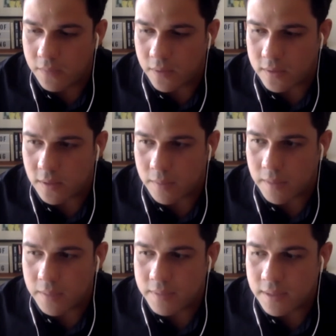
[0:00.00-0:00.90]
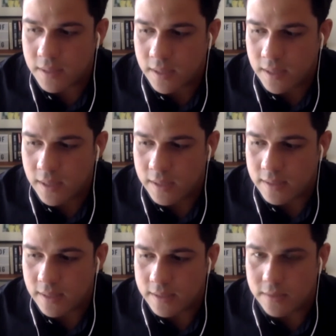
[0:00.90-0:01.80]
Because sometimes
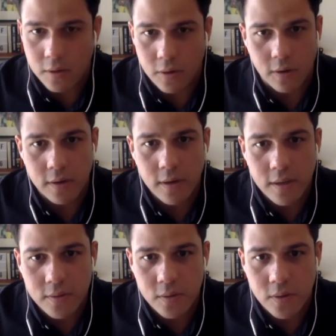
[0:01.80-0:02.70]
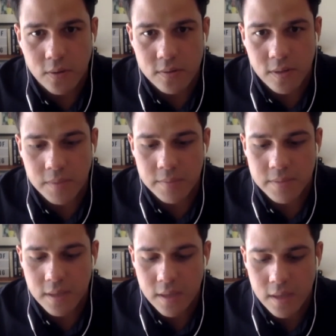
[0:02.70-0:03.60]
it's hard, you know, sometimes,